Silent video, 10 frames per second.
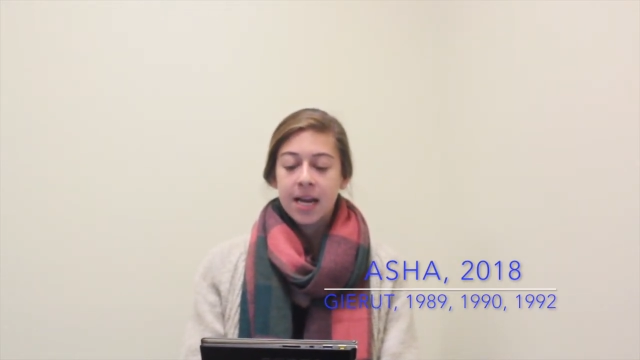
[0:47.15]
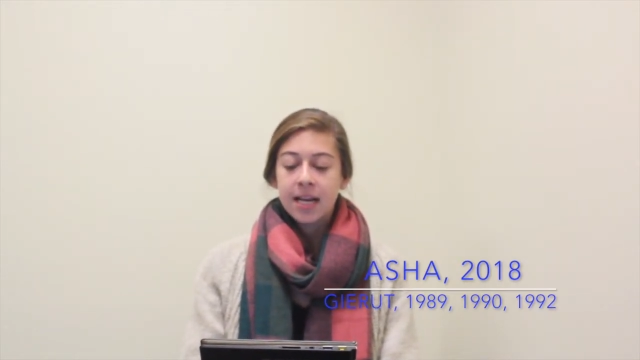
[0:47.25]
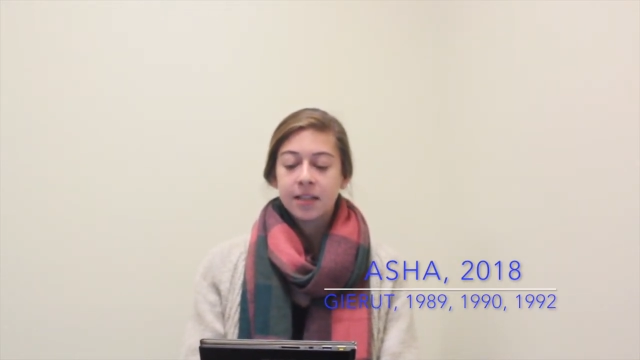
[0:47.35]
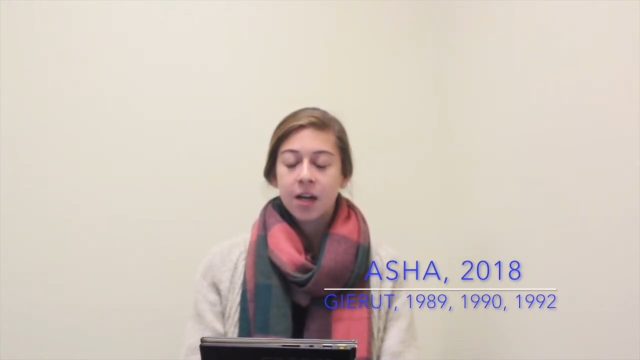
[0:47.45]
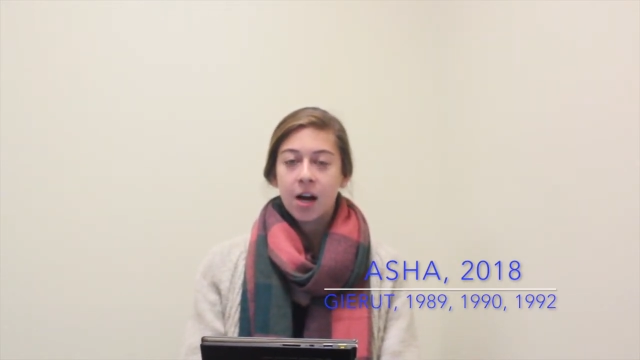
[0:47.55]

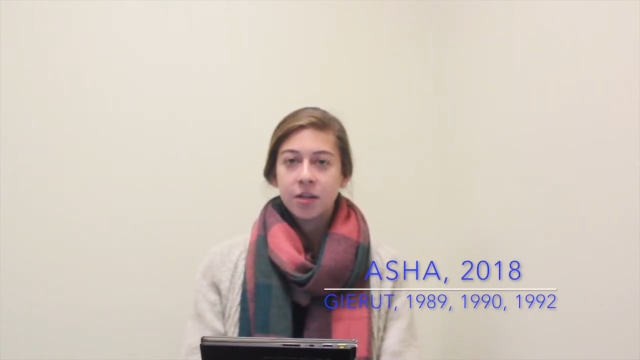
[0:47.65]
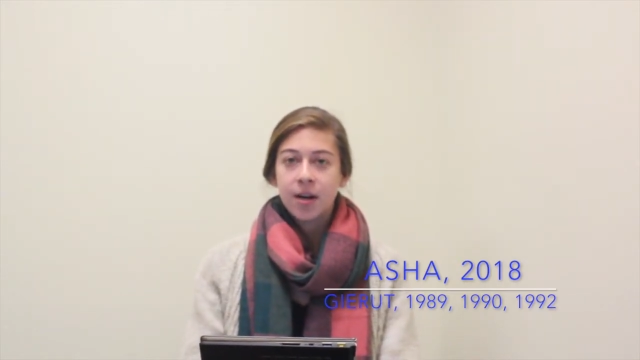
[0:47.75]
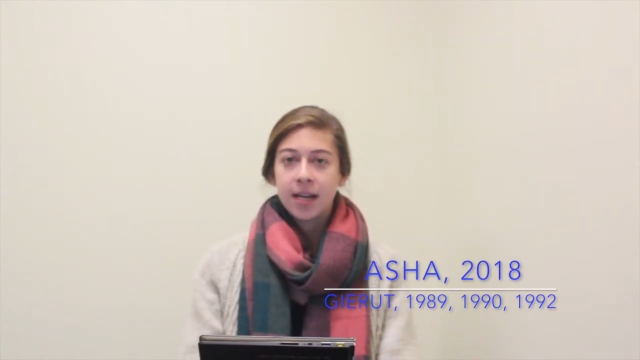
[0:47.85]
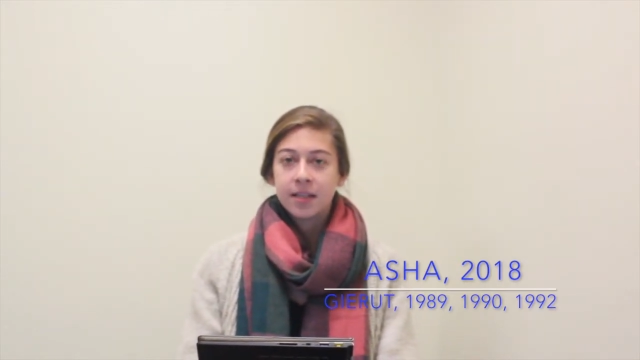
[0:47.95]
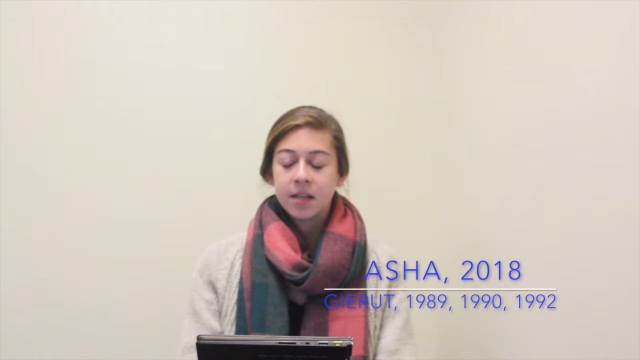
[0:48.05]
is
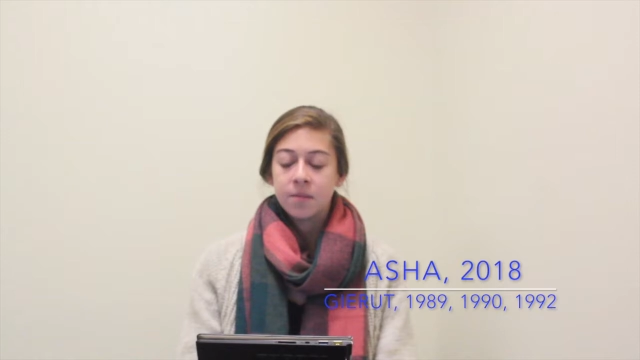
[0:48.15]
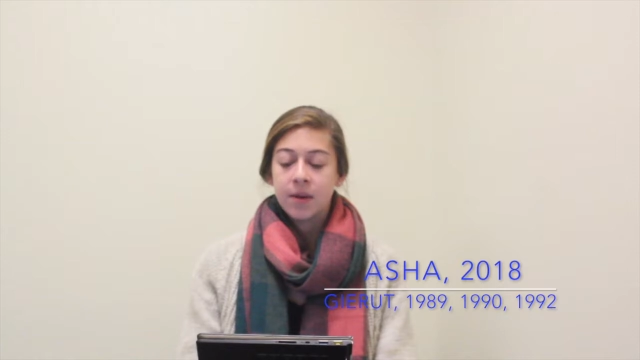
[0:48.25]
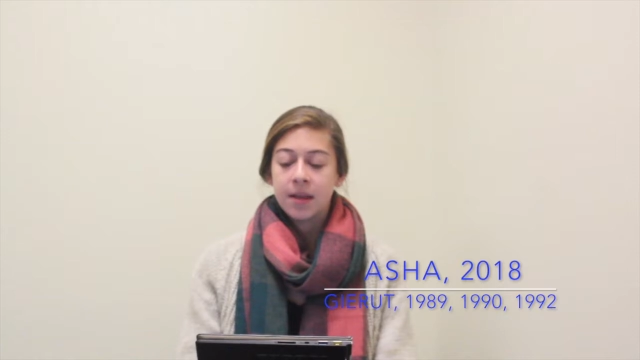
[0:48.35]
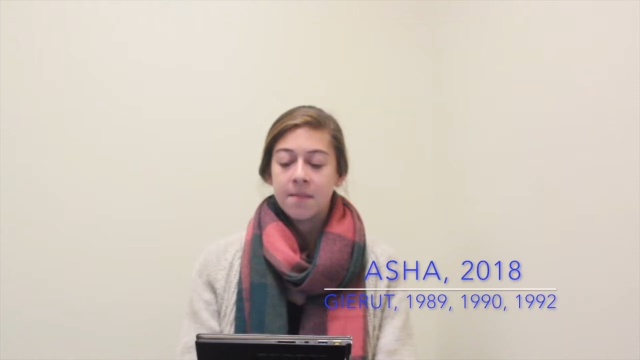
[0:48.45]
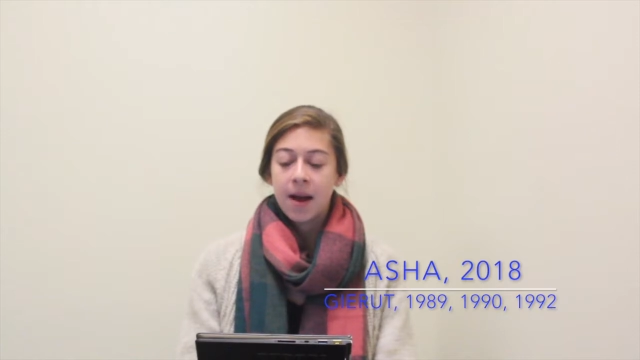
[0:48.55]
contrasted
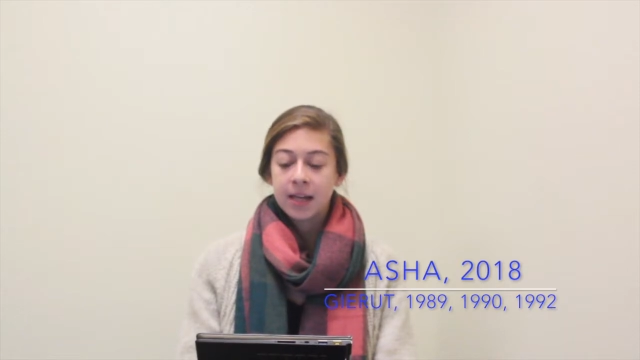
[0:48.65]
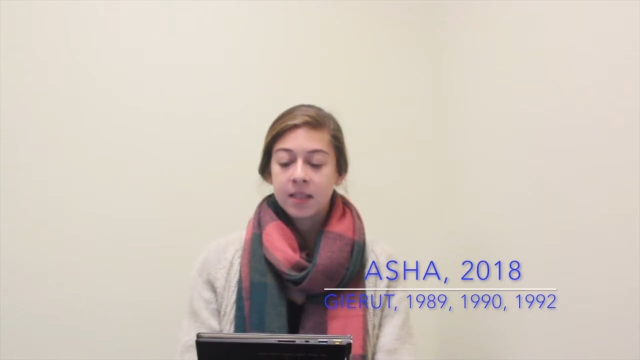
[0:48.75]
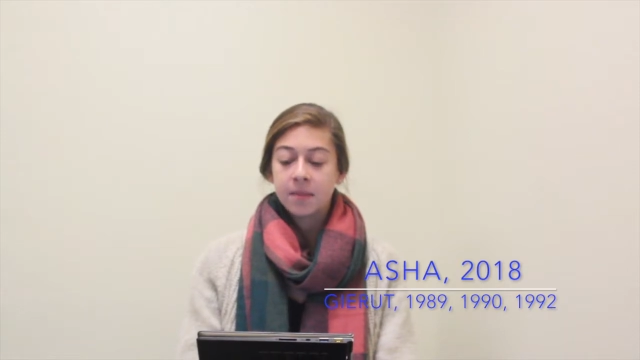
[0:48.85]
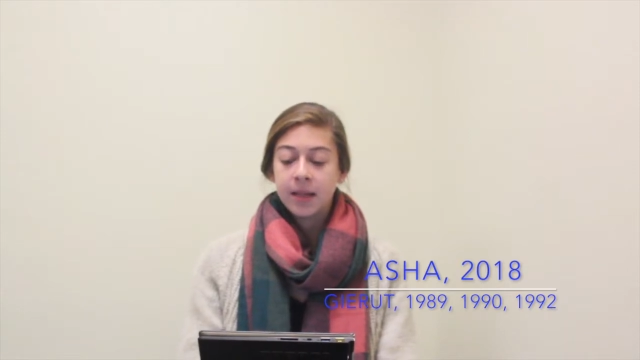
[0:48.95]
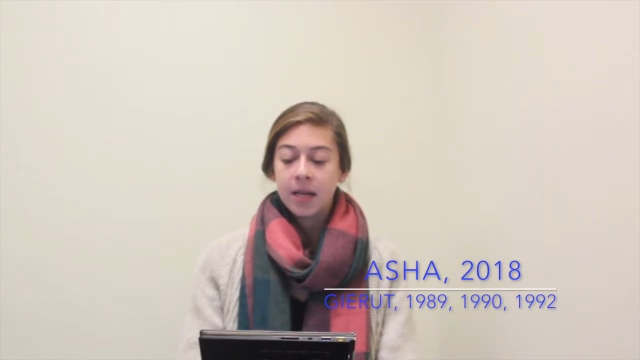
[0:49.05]
with a
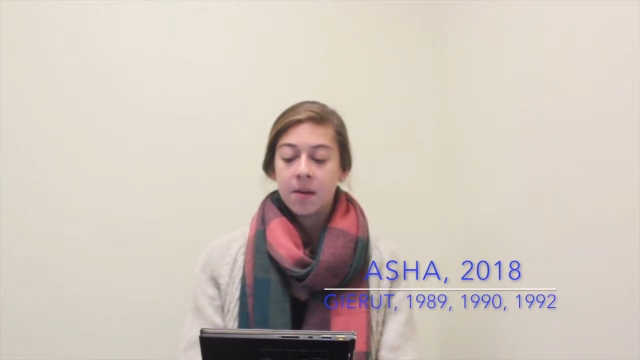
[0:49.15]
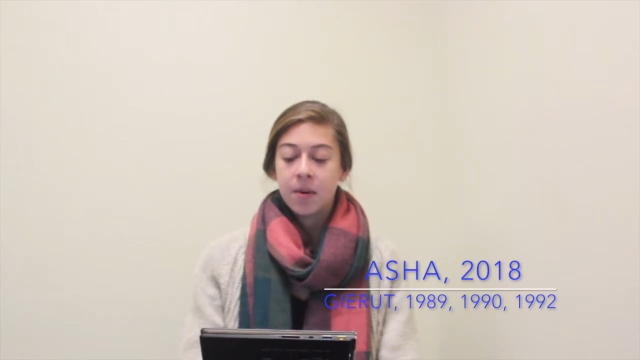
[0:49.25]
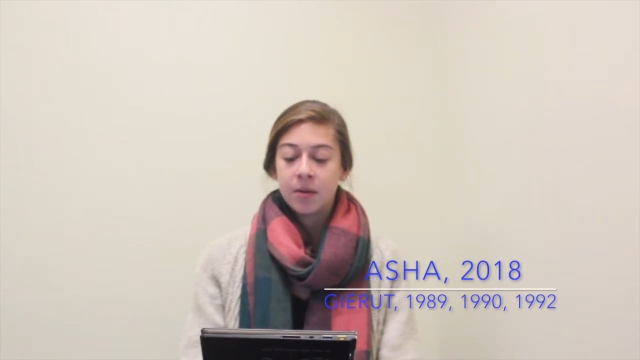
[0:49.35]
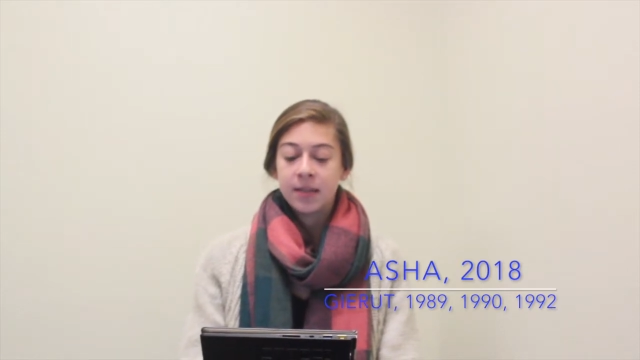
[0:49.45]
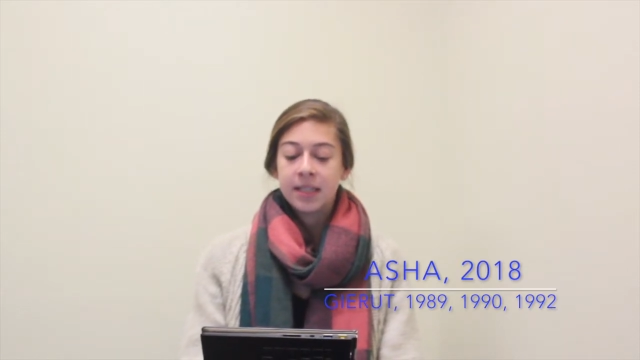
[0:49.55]
maximally
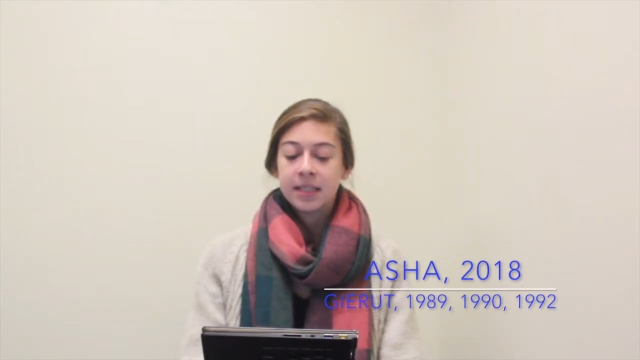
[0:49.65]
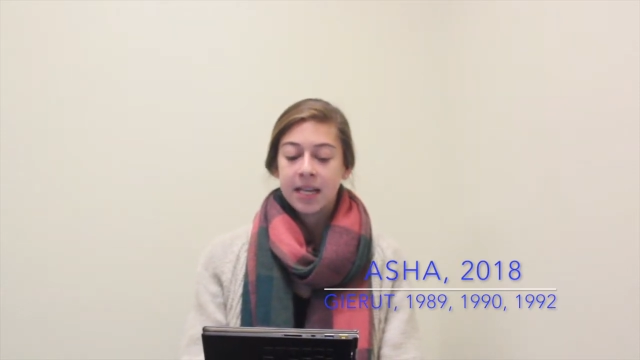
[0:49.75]
opposing